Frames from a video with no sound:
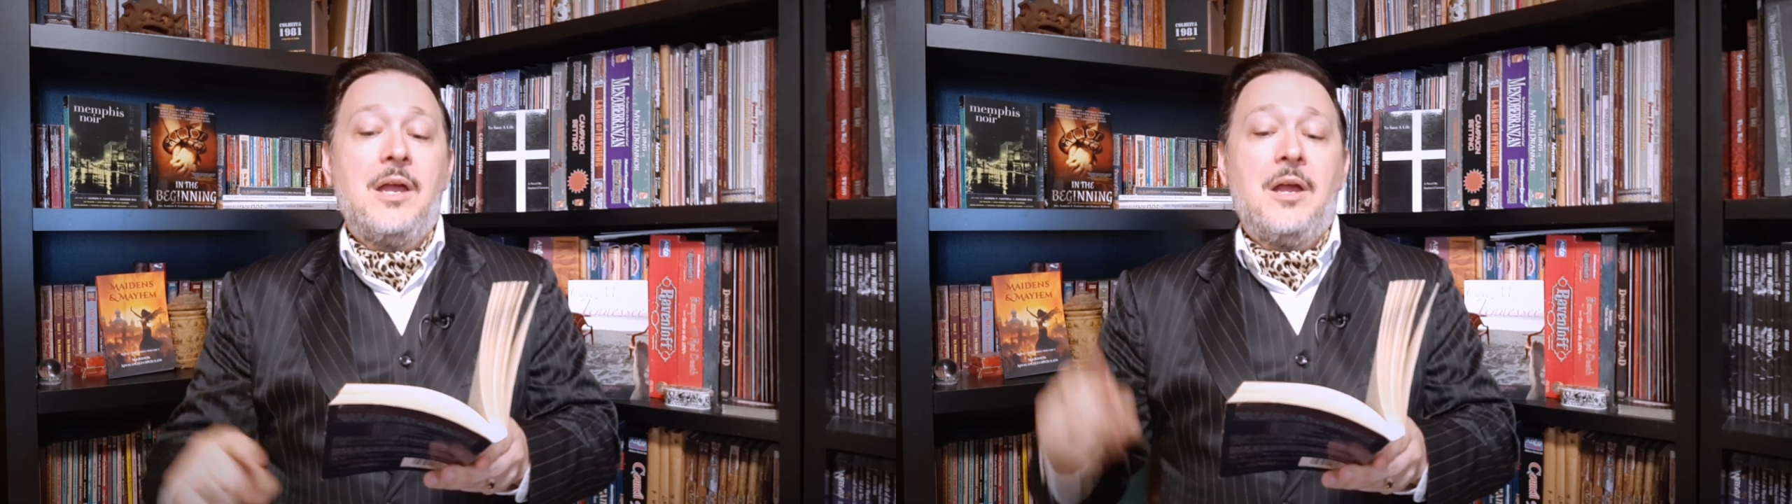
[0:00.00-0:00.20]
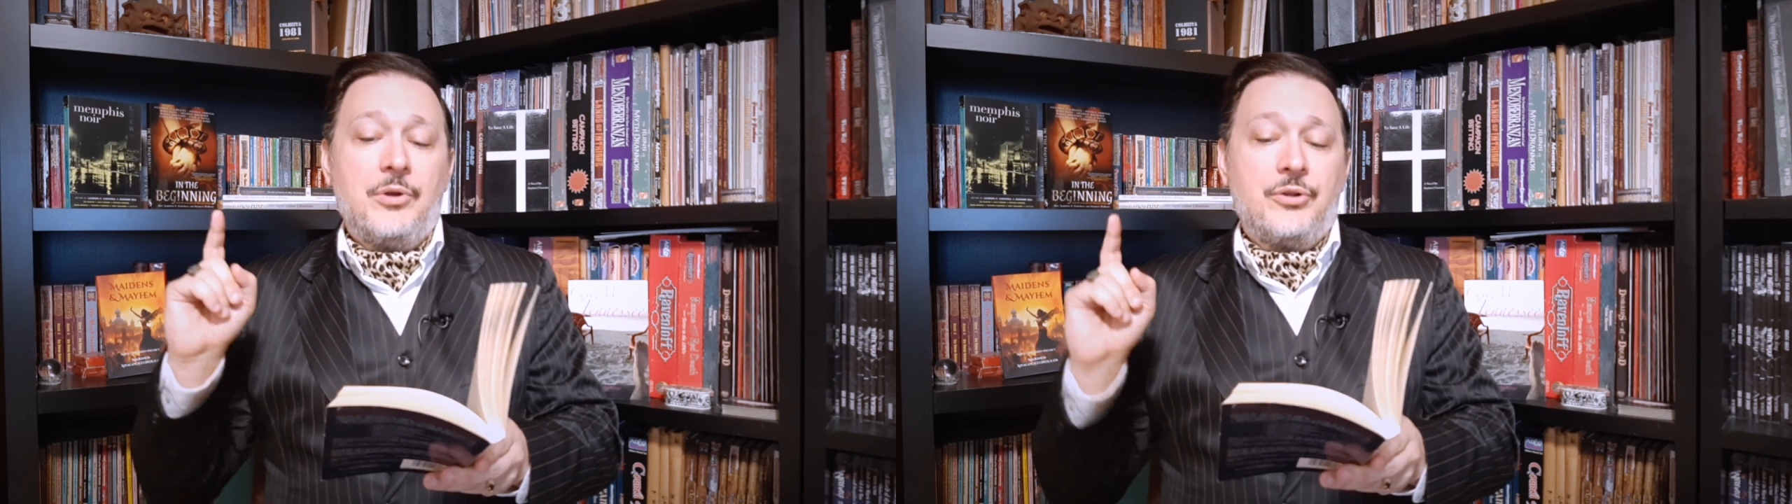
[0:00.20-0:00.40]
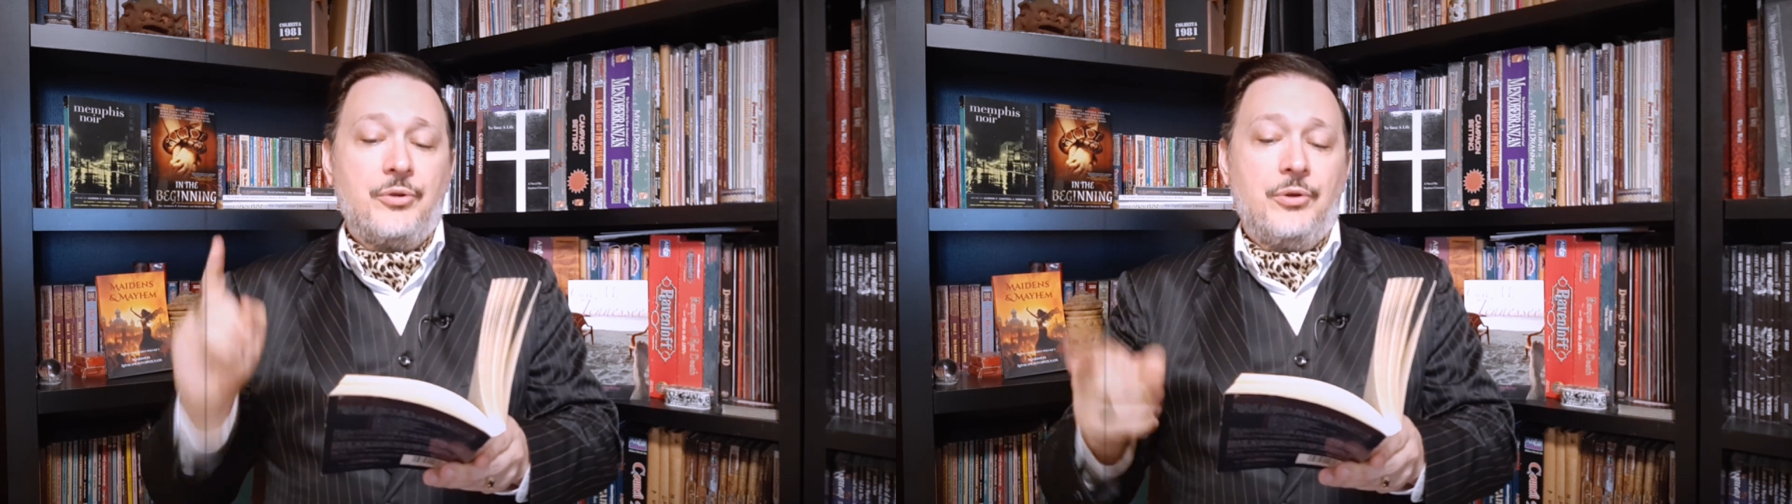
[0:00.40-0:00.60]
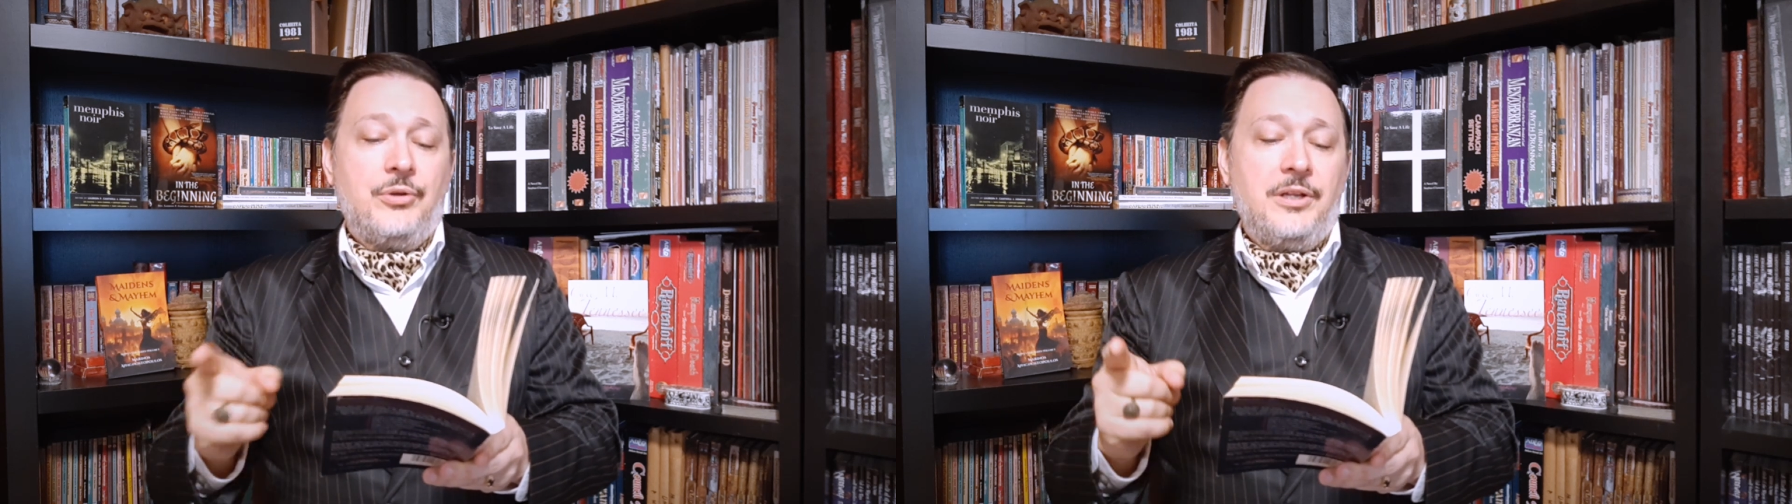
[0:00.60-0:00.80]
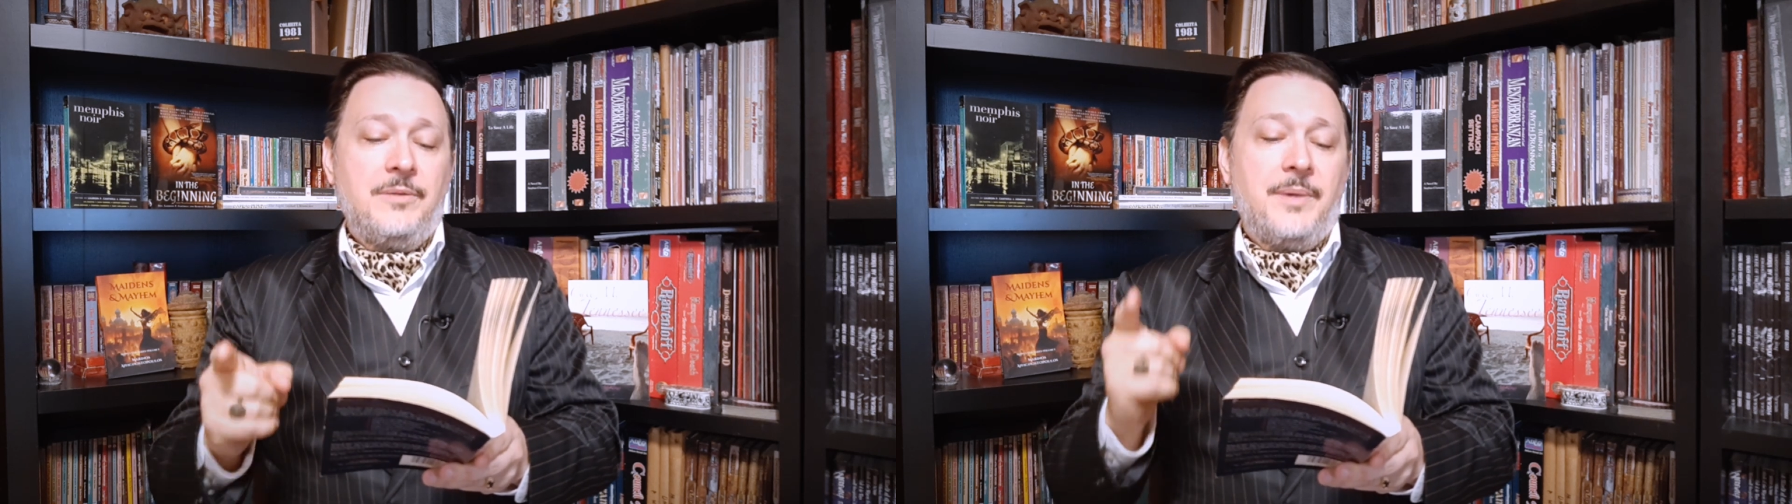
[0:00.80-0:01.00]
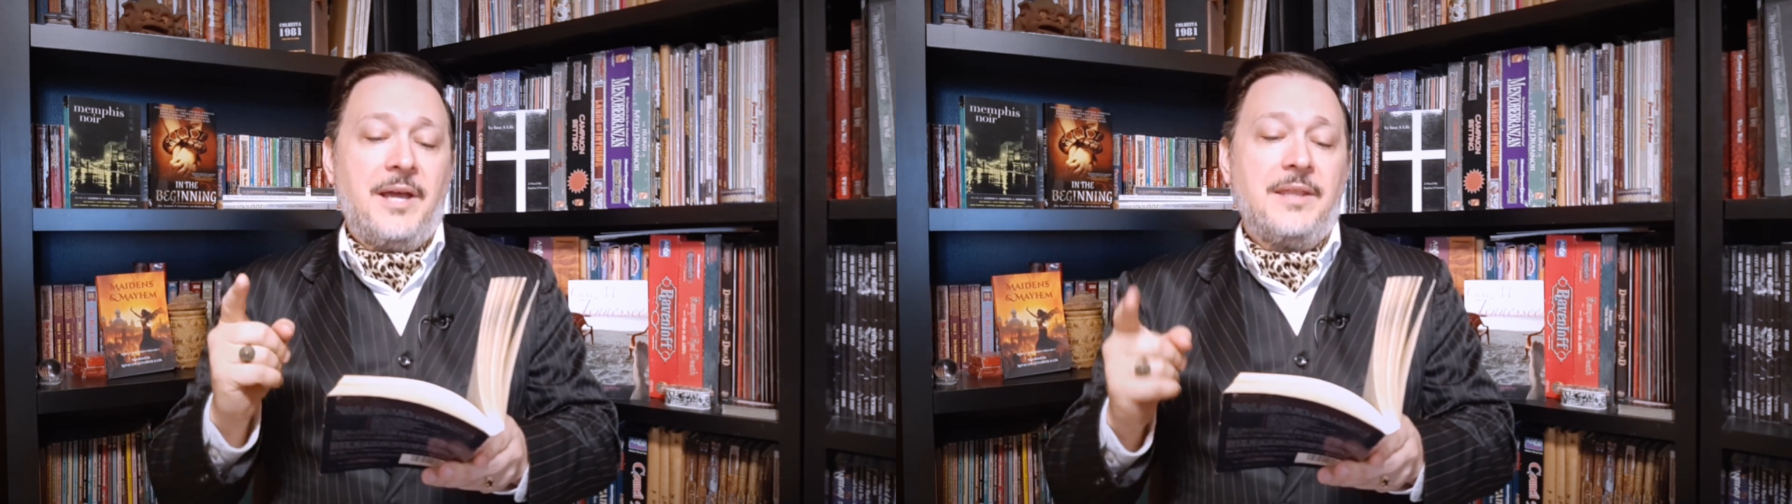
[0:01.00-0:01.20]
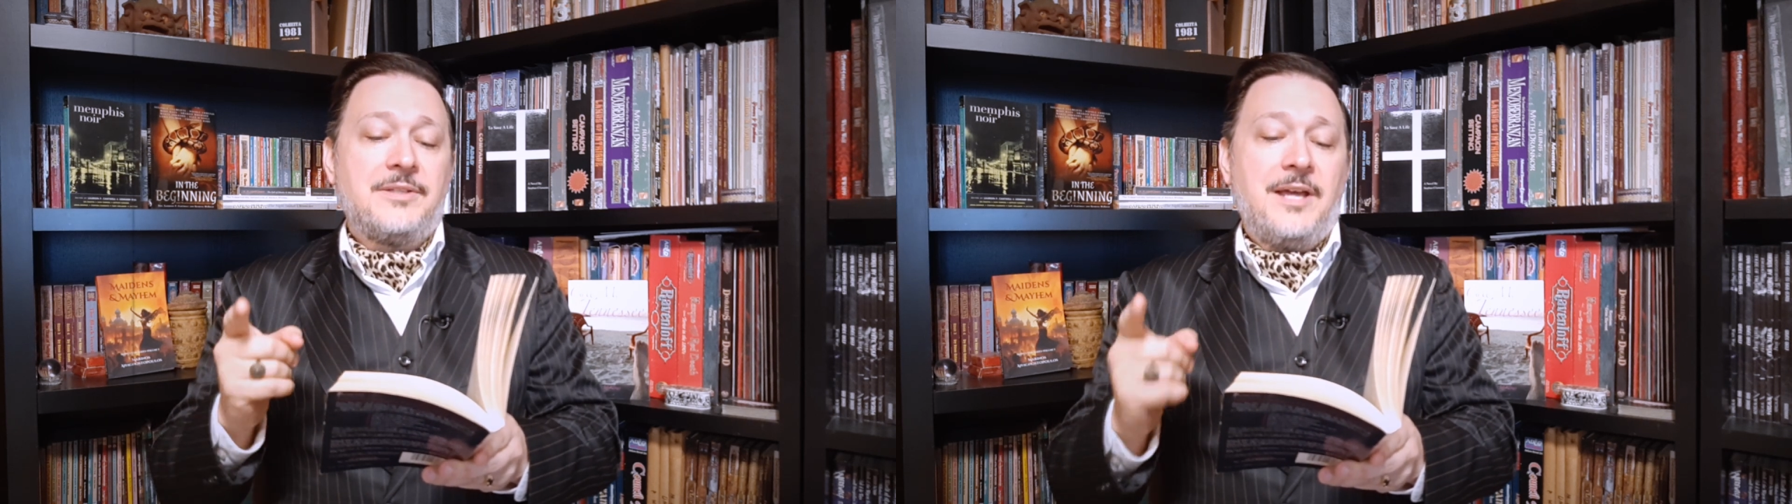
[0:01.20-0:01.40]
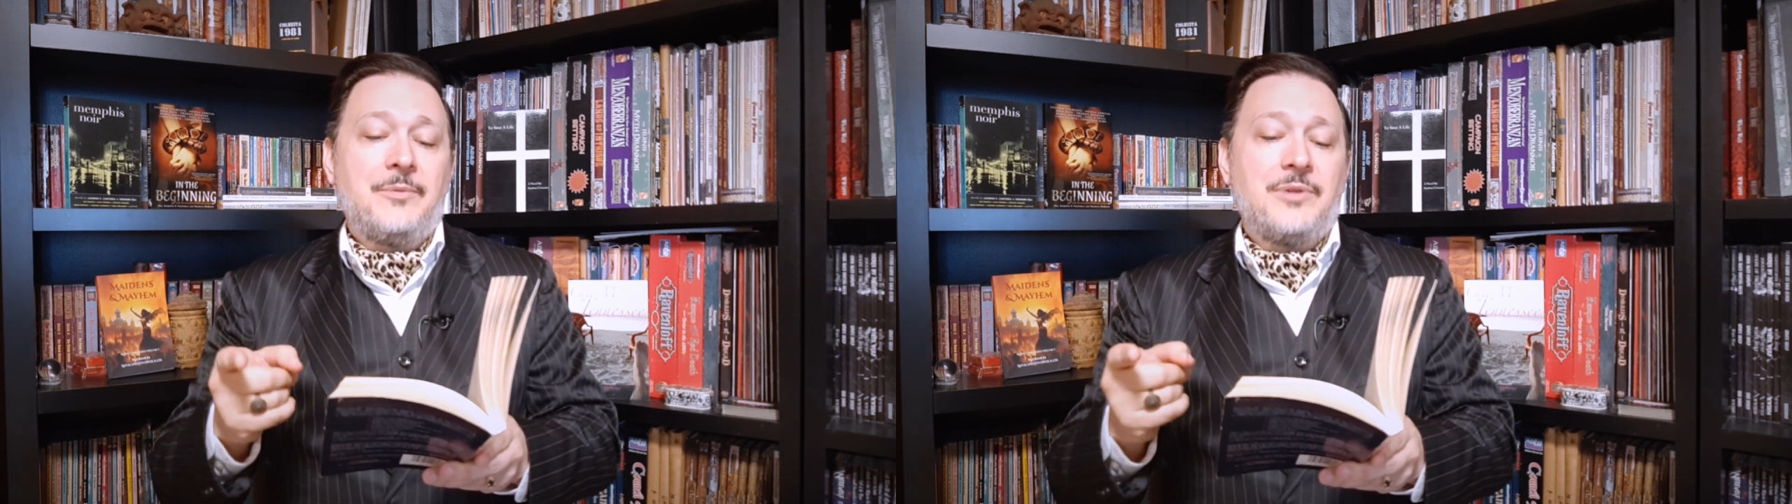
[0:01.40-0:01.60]
are recruited by
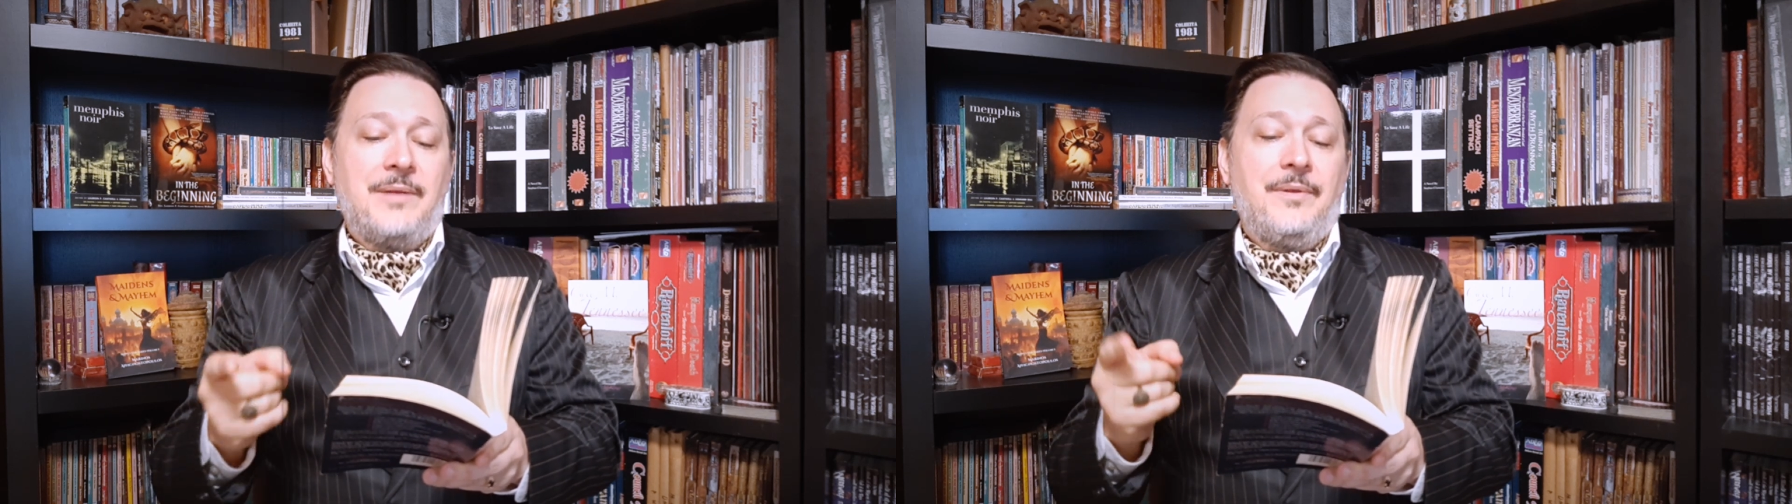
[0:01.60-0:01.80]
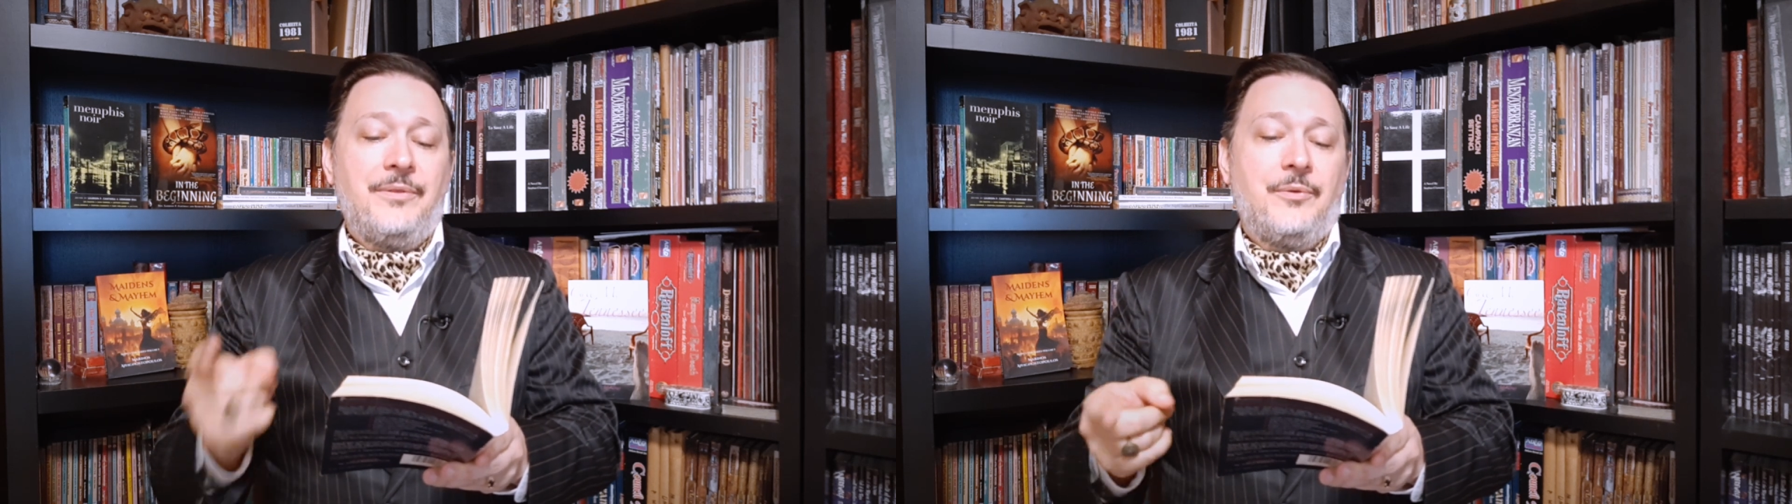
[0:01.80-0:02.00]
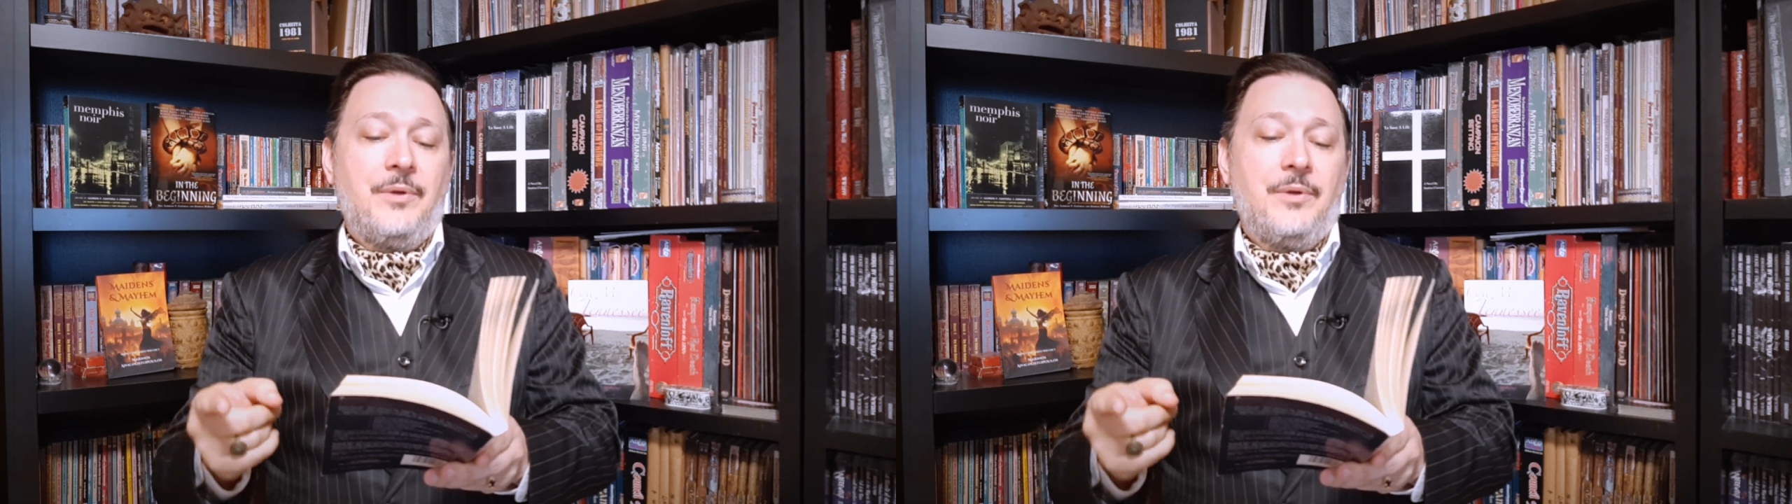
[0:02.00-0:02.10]
the Time Travel